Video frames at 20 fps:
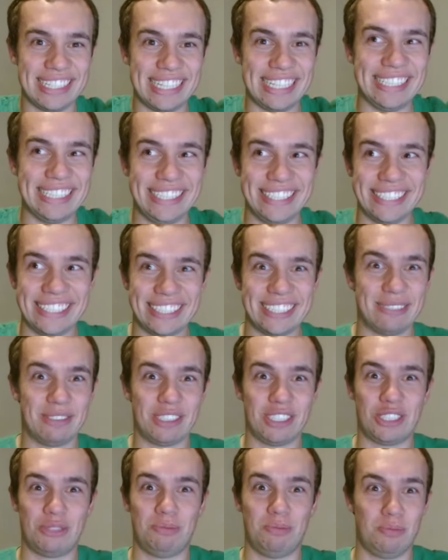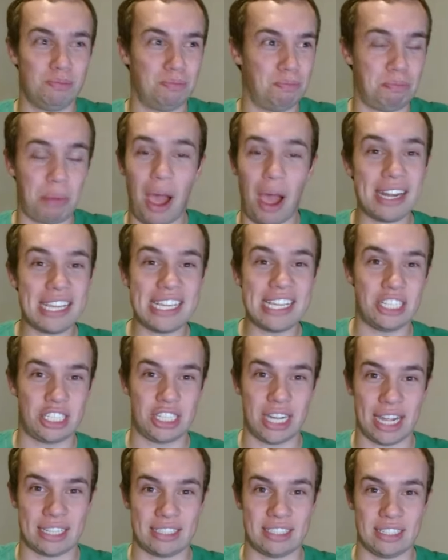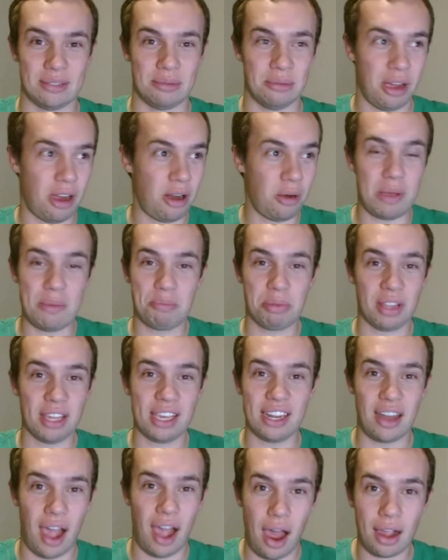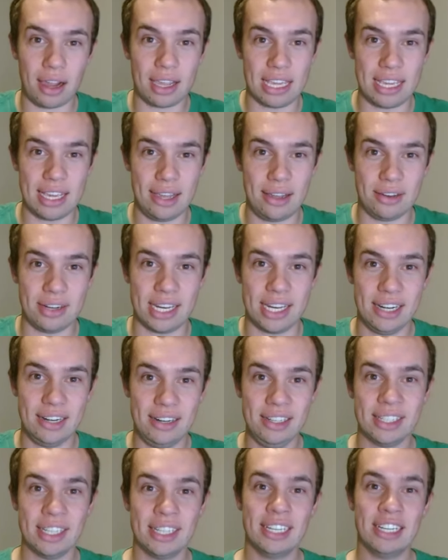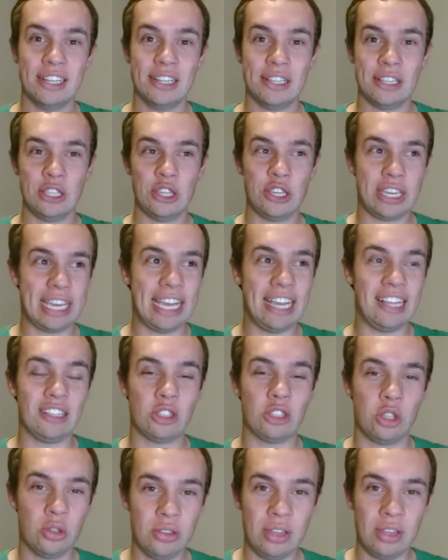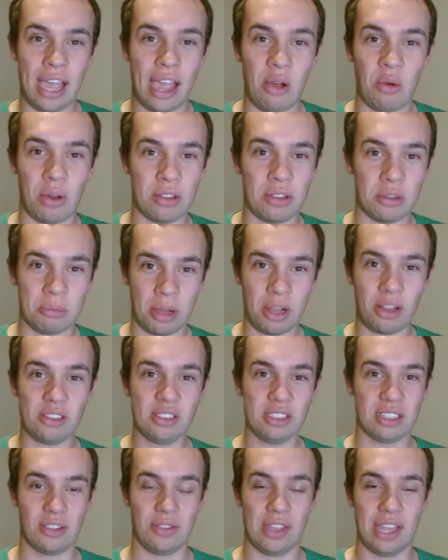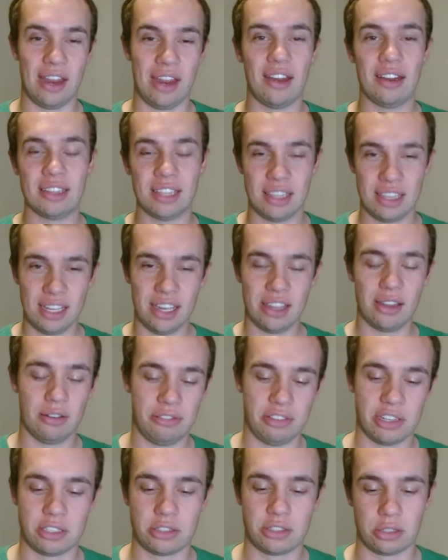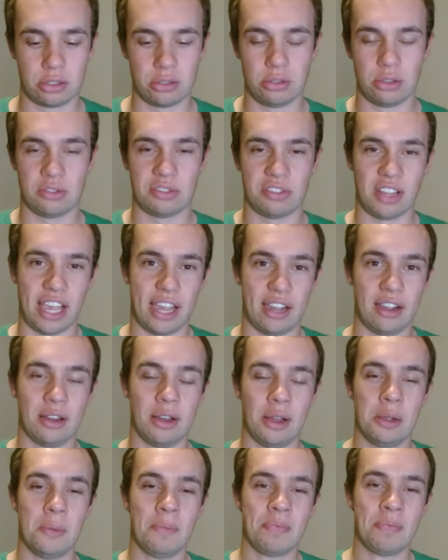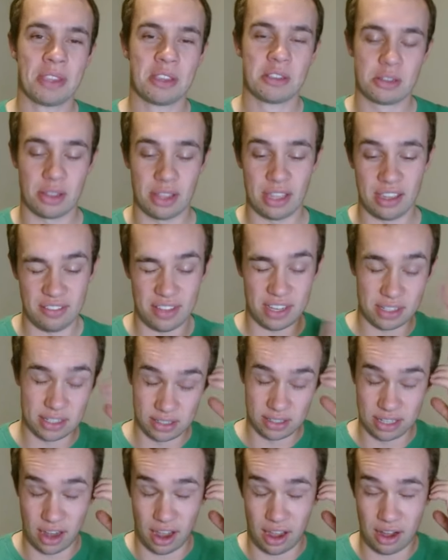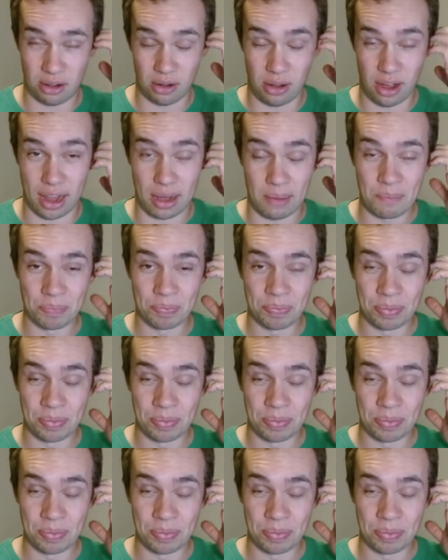He just body checked him. Are we playing hockey out here? You can't do that while the ball's in the air. And then the other official threw the flag. So they eventually got it right.